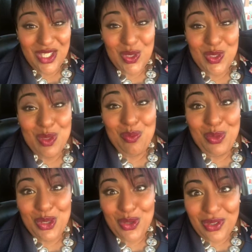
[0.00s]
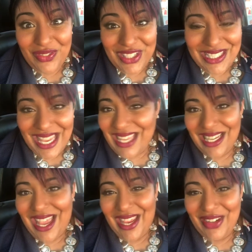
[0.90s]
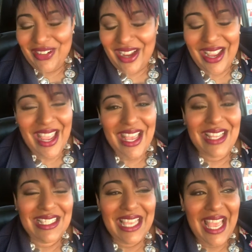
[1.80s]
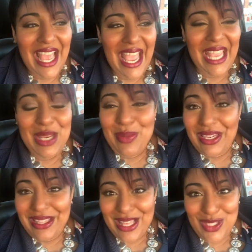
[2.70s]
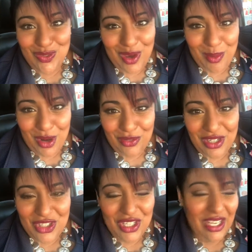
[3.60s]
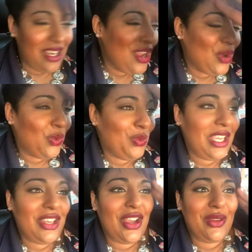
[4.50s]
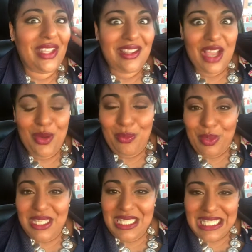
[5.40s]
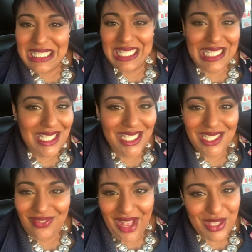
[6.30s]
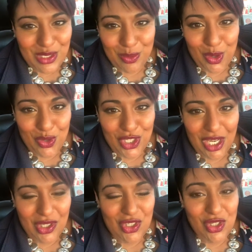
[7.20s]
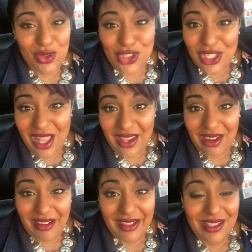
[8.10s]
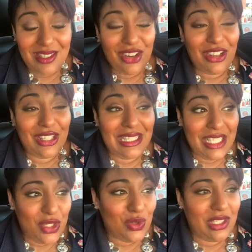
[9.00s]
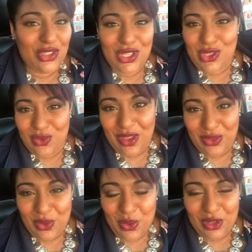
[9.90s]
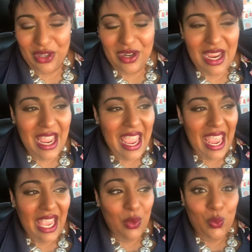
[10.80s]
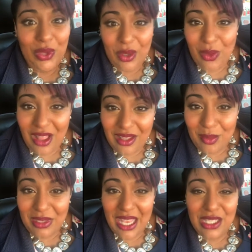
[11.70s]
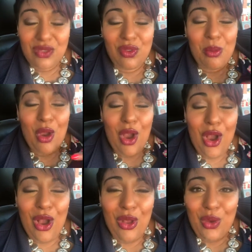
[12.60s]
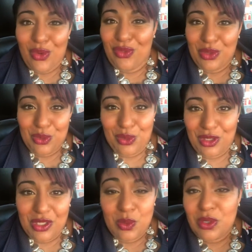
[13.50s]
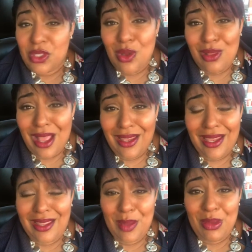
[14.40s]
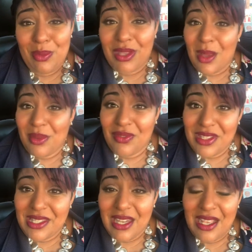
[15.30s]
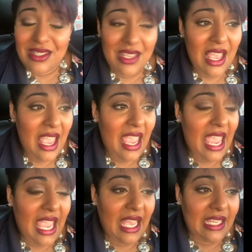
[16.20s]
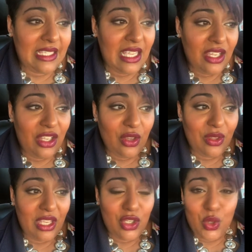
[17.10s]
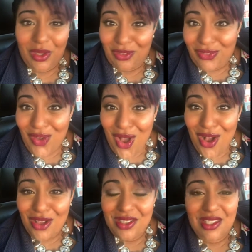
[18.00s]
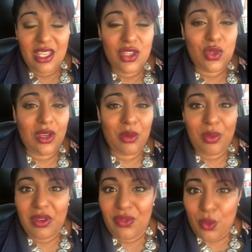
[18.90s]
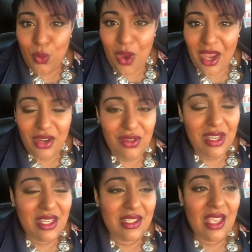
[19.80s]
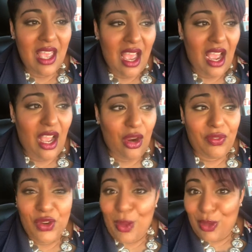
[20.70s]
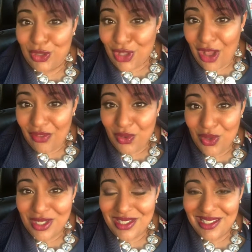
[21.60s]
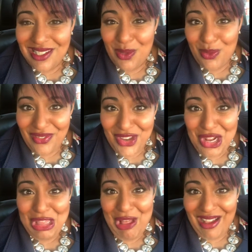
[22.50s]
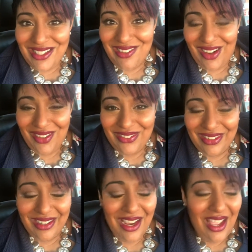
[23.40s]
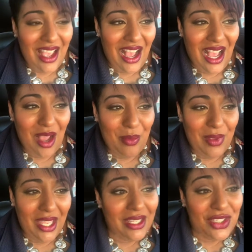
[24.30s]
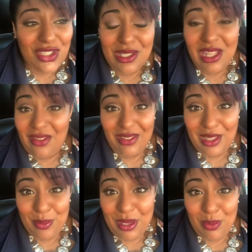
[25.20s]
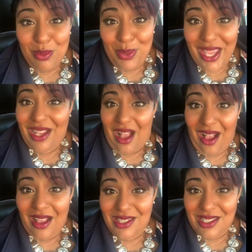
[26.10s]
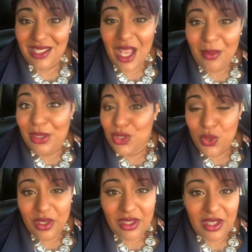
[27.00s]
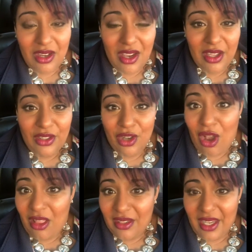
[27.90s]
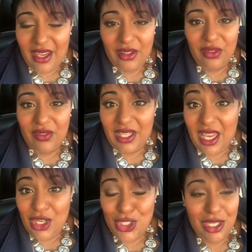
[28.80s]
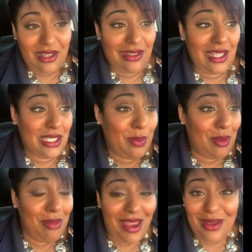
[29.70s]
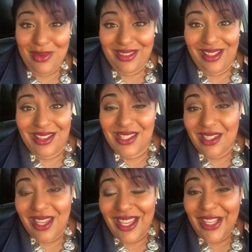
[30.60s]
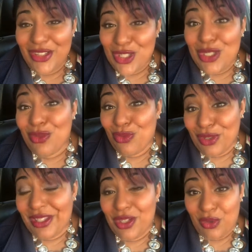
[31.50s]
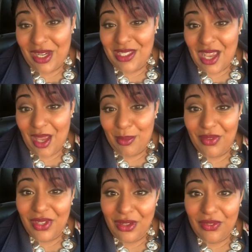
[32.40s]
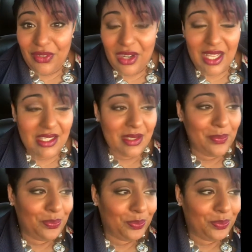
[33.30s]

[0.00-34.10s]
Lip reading: So it's a beautiful day in Niagara, and anybody that's from our region, we know that our busy season is fast approaching. June, July, and August are literally just around the corner, and we welcome guests from all over the world. So we're so lucky that people come to visit us, and they enjoy the falls, they enjoy our beautiful wineries, our phenomenal golf courses. Like, we've got a lot to offer, and it's just lovely that people pick us to come enjoy their holiday and their vacation, and they spend money with us, and it's just a really great time of year for us.